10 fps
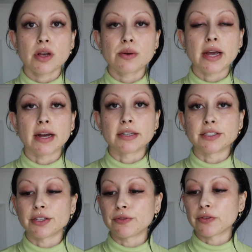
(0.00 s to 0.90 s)
Okay
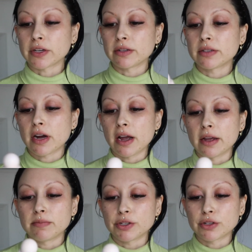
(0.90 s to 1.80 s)
guys, so first I
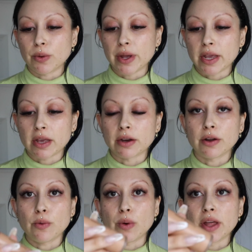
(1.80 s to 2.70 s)
am just going
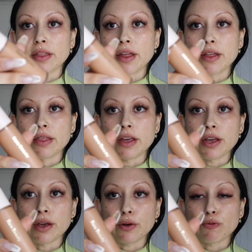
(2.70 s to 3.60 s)
in with
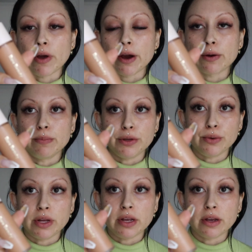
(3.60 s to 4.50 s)
the Rare
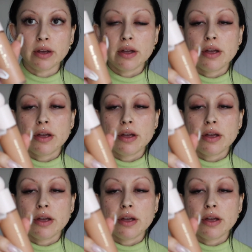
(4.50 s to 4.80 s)
Beauty